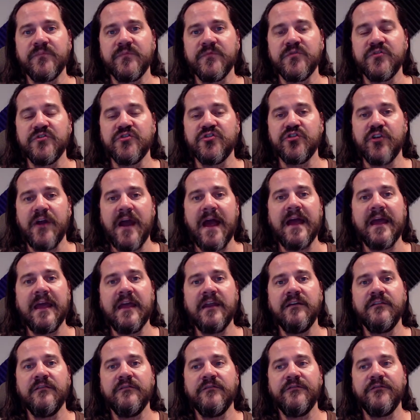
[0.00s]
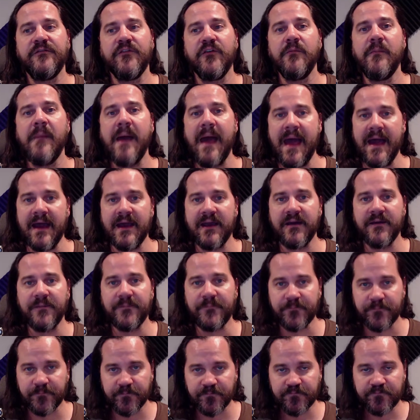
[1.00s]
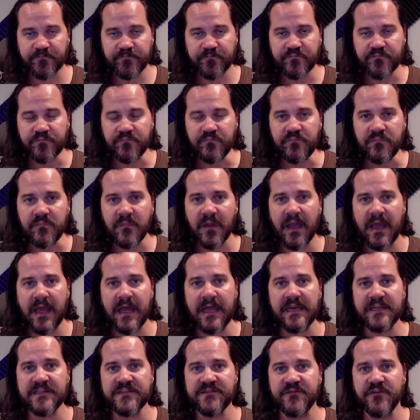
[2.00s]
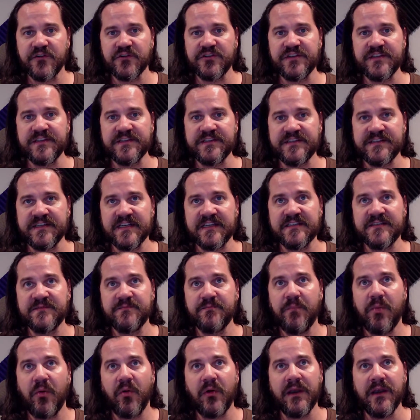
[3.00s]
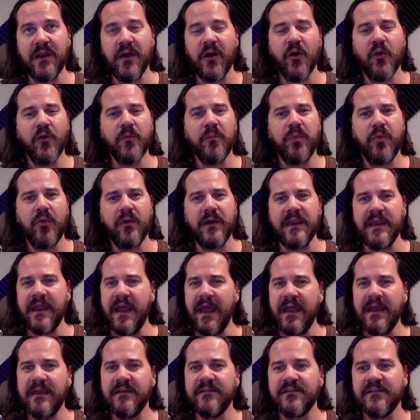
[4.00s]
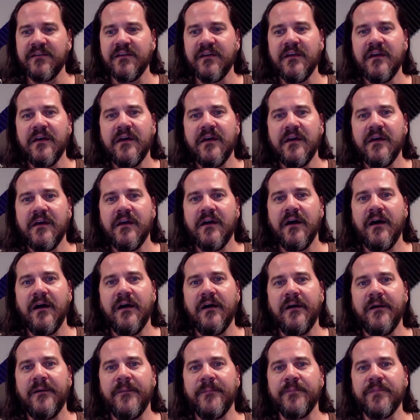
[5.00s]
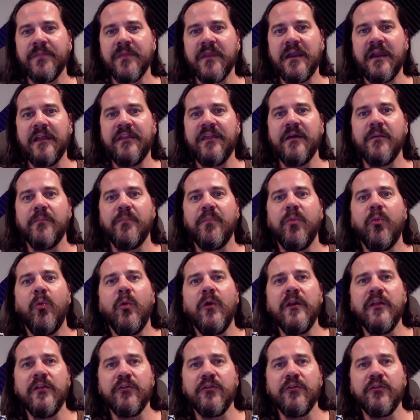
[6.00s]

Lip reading: Dragon for Mac, and it's version 6.0.8. And I think one of the